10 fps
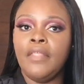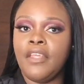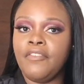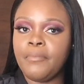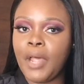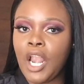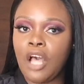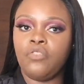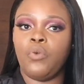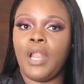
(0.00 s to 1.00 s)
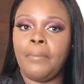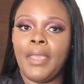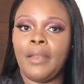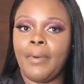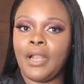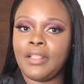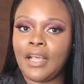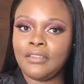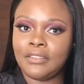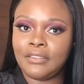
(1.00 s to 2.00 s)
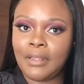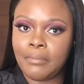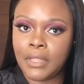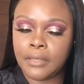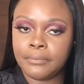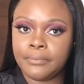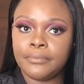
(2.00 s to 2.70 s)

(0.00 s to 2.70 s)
Then for my last one, I paid about 1,000 something.